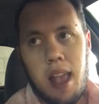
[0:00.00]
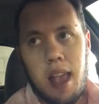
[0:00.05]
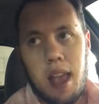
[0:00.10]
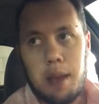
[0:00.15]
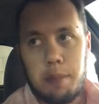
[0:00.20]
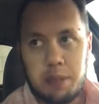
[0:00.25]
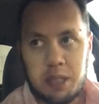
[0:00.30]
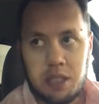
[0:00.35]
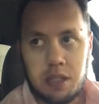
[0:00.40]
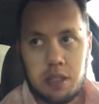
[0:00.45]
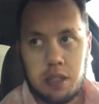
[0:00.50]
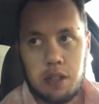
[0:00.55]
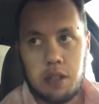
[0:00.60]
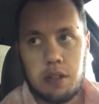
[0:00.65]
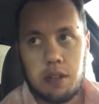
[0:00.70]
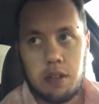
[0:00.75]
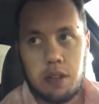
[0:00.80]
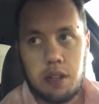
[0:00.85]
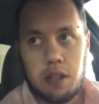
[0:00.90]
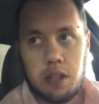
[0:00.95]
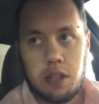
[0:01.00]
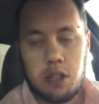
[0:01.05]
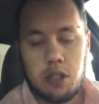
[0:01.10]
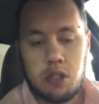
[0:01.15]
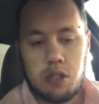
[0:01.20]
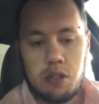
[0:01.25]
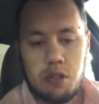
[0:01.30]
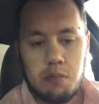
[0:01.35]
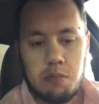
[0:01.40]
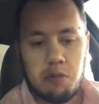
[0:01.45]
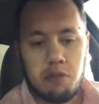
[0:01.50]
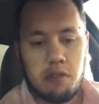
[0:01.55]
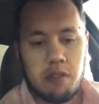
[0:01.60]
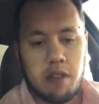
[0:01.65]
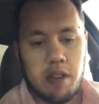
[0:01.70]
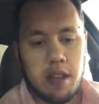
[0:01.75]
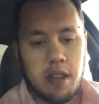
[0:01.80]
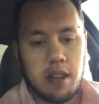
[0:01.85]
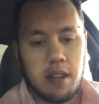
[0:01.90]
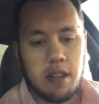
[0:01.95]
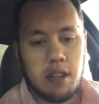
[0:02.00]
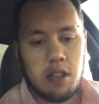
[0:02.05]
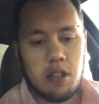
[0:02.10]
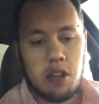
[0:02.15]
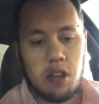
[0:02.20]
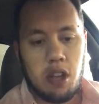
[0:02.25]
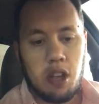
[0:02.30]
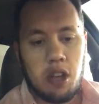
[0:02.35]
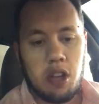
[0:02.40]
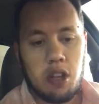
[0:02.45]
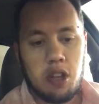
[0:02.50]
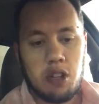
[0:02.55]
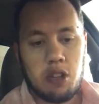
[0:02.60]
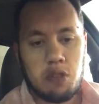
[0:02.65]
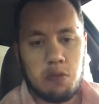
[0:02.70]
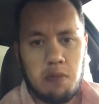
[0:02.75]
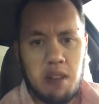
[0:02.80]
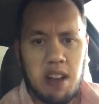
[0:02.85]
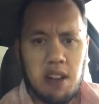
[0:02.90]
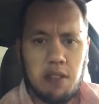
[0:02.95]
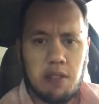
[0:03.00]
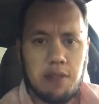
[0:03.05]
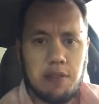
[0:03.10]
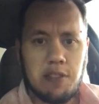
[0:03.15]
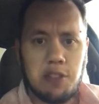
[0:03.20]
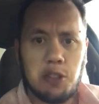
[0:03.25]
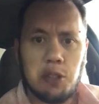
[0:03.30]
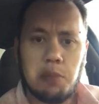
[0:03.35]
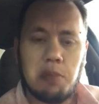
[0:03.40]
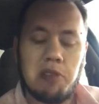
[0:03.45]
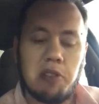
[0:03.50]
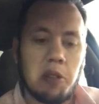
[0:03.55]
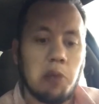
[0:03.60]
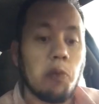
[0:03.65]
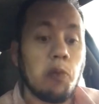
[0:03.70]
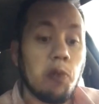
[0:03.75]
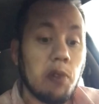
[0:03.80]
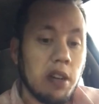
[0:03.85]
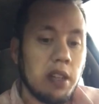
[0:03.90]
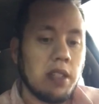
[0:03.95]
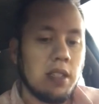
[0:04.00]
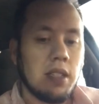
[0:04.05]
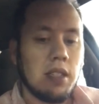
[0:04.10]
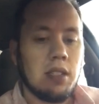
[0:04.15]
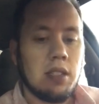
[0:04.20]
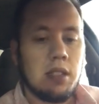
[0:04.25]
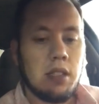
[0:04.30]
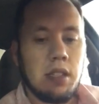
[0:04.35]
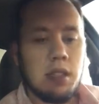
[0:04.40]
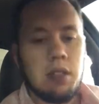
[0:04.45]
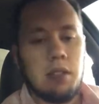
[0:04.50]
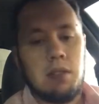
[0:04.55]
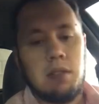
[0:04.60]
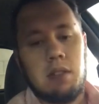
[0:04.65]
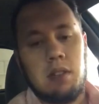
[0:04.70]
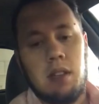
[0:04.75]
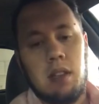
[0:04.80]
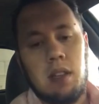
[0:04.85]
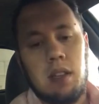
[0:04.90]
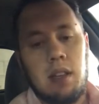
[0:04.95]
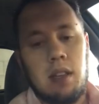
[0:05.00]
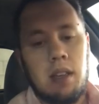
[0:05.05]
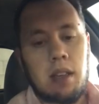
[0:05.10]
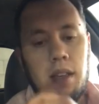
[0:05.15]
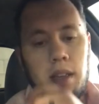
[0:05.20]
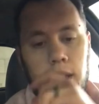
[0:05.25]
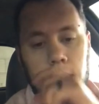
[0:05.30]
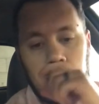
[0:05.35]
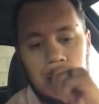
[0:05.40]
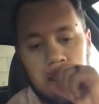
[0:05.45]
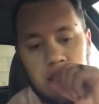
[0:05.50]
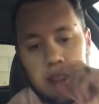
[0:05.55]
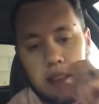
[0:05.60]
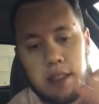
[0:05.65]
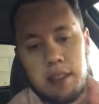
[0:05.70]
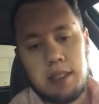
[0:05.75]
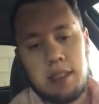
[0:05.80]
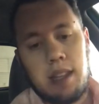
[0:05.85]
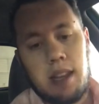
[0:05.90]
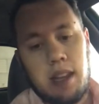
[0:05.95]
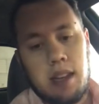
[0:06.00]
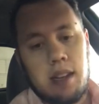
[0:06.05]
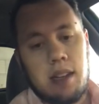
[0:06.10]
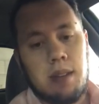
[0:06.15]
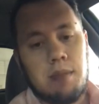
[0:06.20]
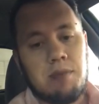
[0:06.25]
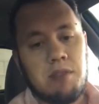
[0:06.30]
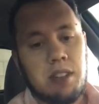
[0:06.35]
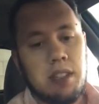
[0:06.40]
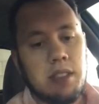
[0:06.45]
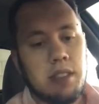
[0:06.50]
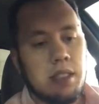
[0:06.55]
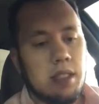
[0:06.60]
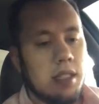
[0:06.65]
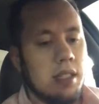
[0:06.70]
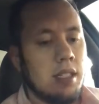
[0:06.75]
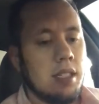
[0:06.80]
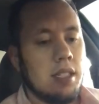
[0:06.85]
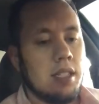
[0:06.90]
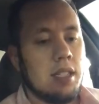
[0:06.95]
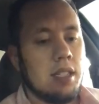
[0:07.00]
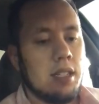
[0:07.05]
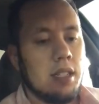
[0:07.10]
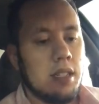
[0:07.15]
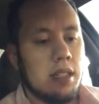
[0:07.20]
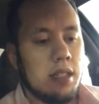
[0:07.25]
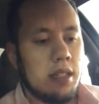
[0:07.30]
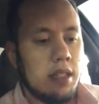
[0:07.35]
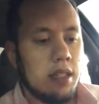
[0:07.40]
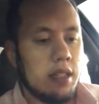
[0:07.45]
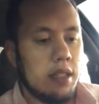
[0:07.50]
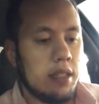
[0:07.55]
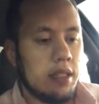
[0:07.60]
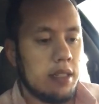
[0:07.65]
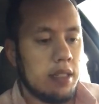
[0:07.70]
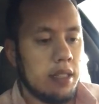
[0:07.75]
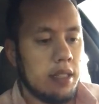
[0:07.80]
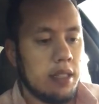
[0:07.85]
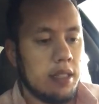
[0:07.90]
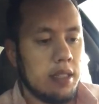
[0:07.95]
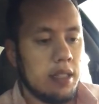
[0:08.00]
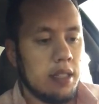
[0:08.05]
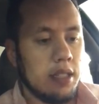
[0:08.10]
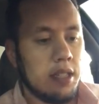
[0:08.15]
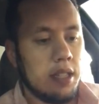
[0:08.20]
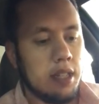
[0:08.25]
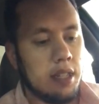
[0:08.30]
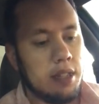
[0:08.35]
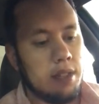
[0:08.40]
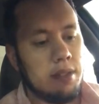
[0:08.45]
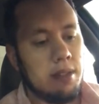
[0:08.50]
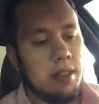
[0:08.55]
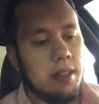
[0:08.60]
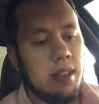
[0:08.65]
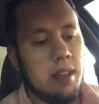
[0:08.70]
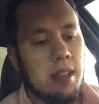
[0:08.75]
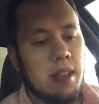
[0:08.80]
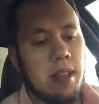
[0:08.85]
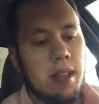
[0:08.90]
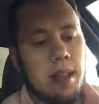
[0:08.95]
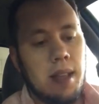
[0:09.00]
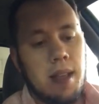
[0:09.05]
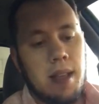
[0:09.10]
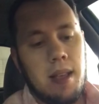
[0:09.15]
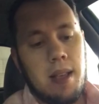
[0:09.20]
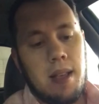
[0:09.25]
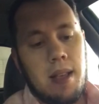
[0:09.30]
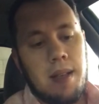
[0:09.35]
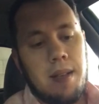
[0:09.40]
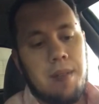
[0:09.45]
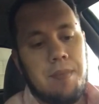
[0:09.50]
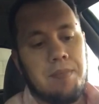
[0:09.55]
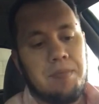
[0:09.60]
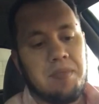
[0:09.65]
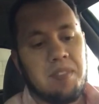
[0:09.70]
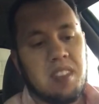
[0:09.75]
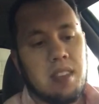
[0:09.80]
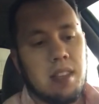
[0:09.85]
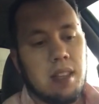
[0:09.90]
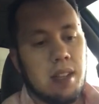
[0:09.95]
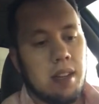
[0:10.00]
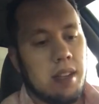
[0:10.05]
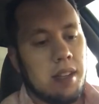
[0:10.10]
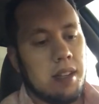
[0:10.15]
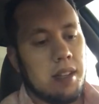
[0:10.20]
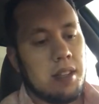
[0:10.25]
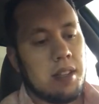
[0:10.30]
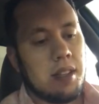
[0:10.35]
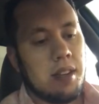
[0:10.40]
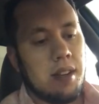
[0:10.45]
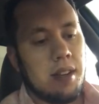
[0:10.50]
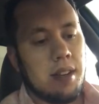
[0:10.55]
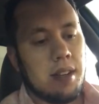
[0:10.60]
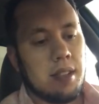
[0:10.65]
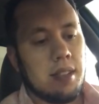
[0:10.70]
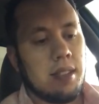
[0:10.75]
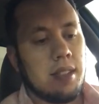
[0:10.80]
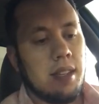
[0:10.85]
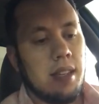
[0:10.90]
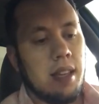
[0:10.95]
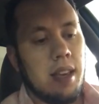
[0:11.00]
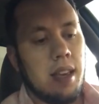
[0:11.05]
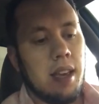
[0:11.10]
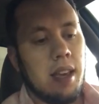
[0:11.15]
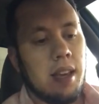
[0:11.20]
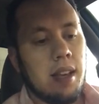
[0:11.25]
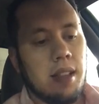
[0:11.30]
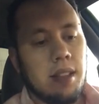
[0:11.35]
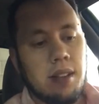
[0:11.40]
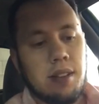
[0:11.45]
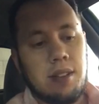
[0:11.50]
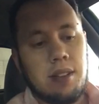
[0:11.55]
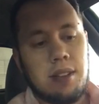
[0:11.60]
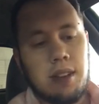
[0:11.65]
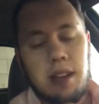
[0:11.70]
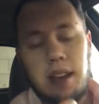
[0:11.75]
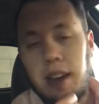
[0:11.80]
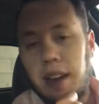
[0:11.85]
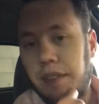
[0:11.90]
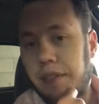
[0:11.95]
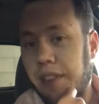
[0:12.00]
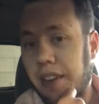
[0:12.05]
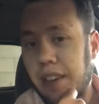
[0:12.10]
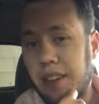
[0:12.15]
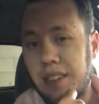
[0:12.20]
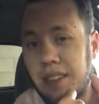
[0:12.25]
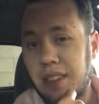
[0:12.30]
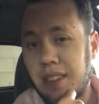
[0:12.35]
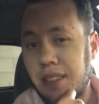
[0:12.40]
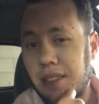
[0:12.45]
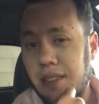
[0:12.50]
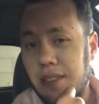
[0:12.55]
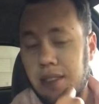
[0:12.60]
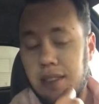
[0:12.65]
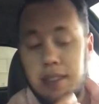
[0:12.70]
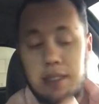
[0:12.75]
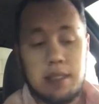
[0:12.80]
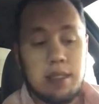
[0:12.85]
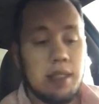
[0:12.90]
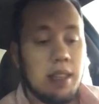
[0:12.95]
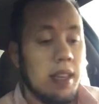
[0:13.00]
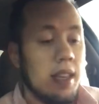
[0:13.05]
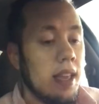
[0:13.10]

episode 2.12, 2.12, the Stan Humphries edition, season 2. Gonna talk today a little NFL news.